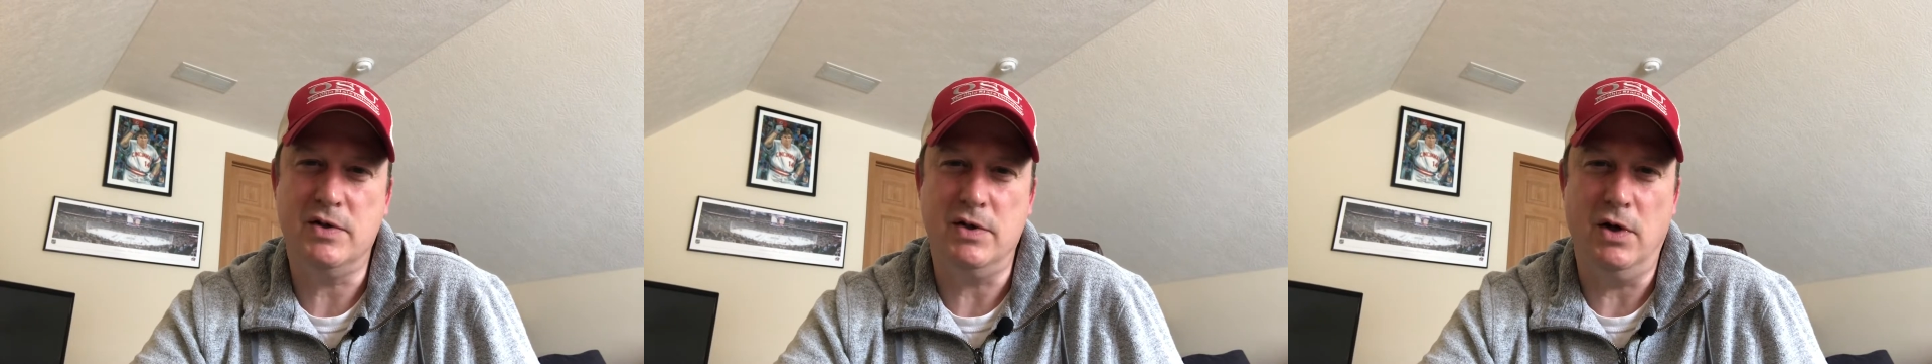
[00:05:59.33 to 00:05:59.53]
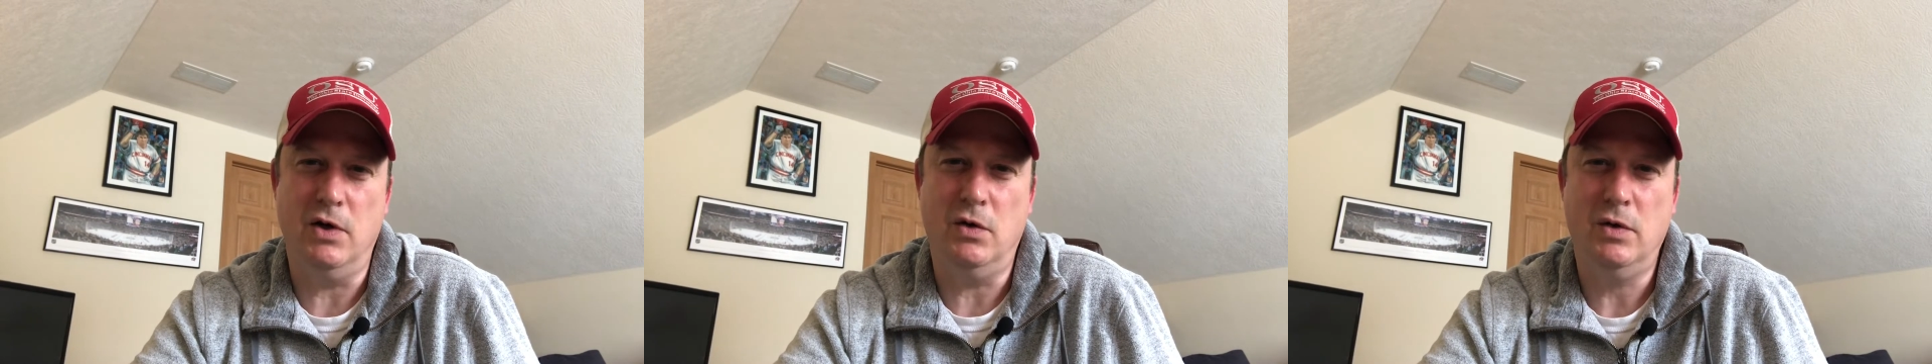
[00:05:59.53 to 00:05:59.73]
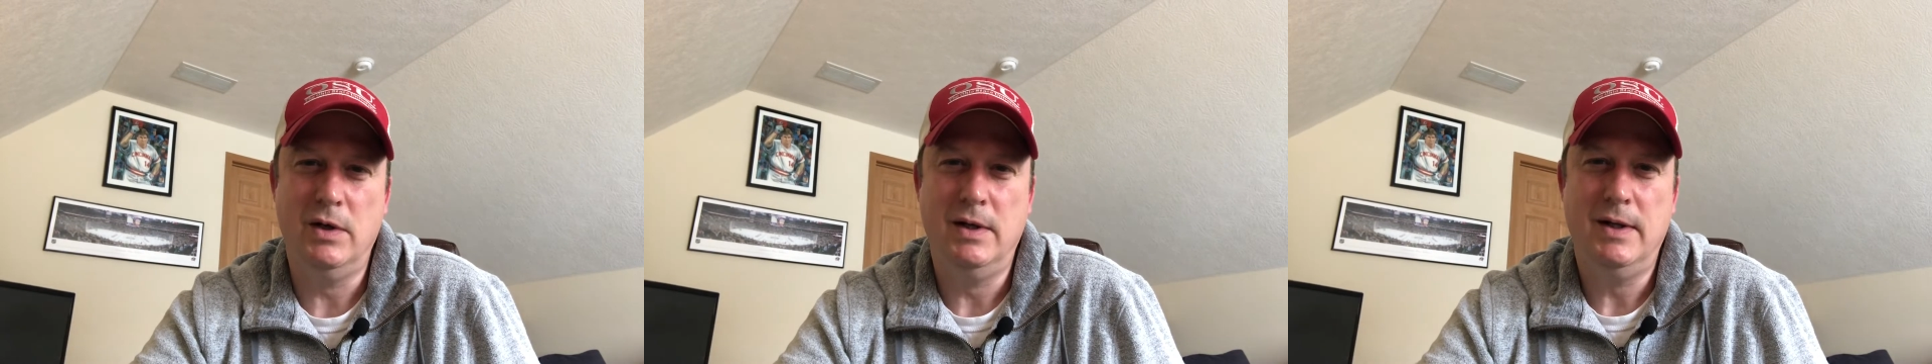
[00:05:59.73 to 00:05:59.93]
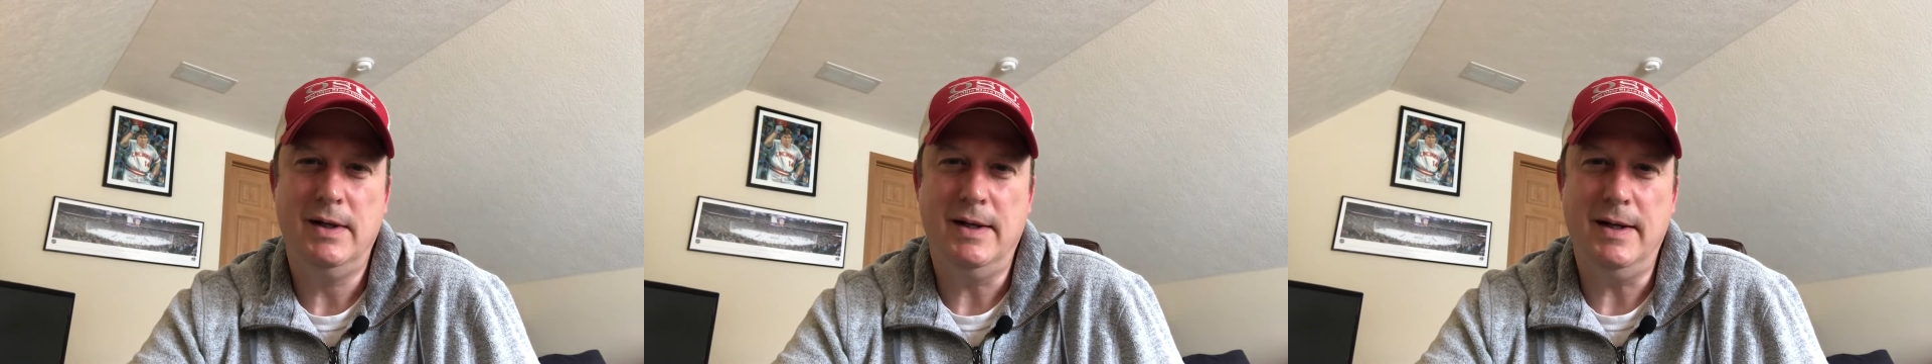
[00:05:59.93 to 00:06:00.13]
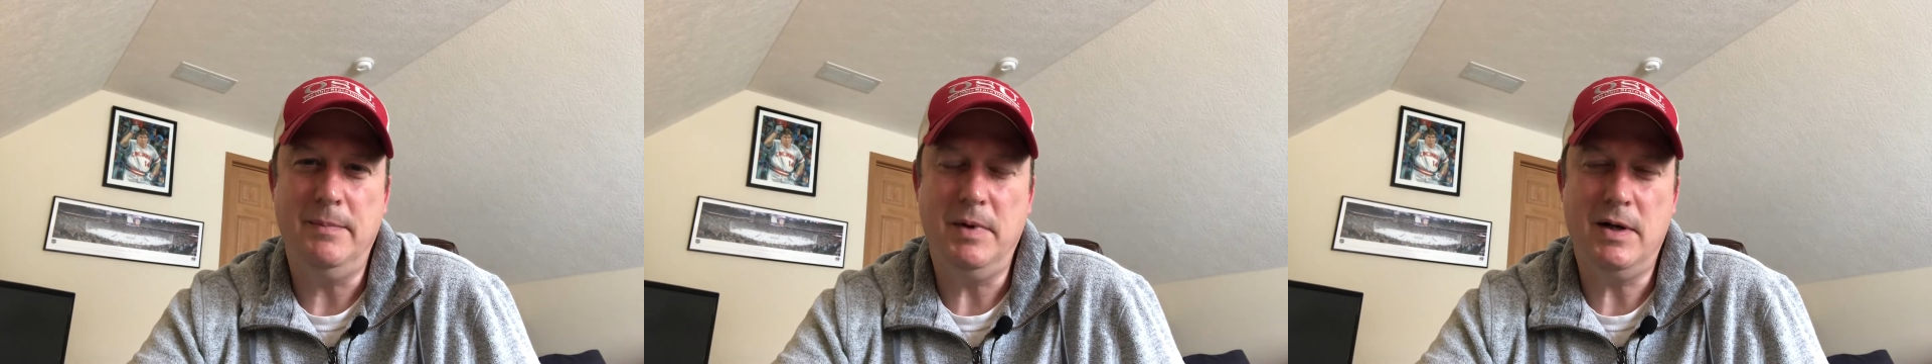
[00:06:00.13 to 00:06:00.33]
So
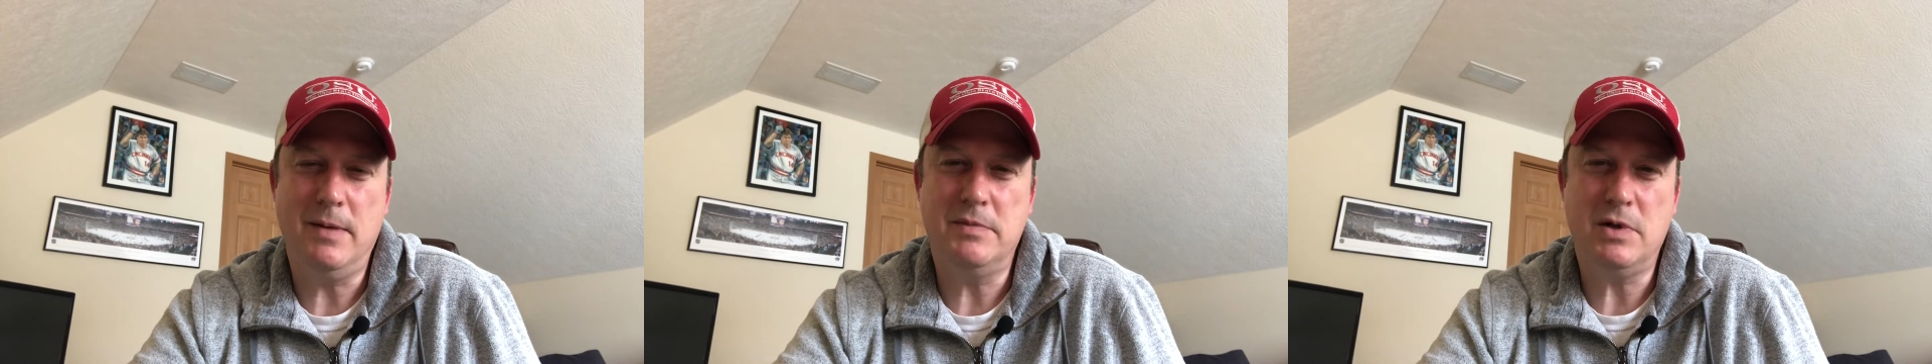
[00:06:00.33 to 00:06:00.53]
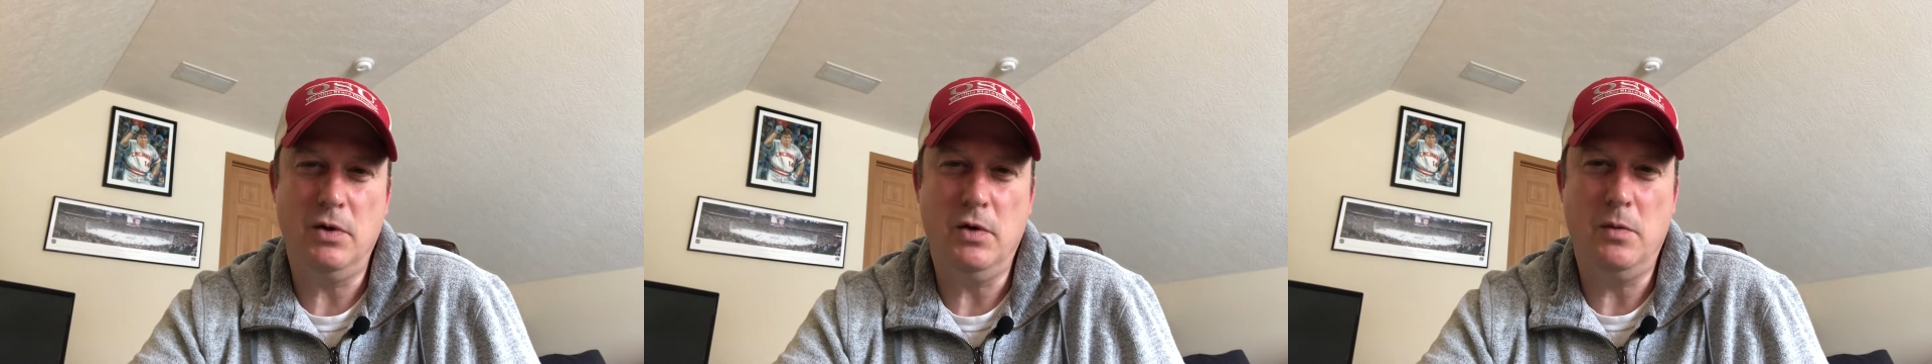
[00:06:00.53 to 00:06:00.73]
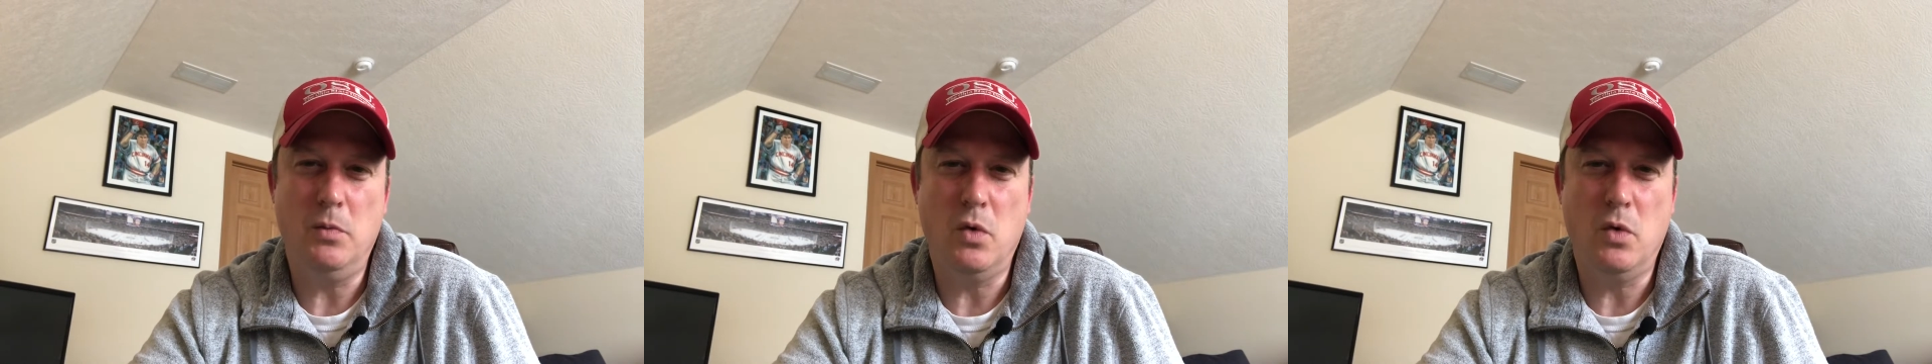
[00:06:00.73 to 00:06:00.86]
he becomes a little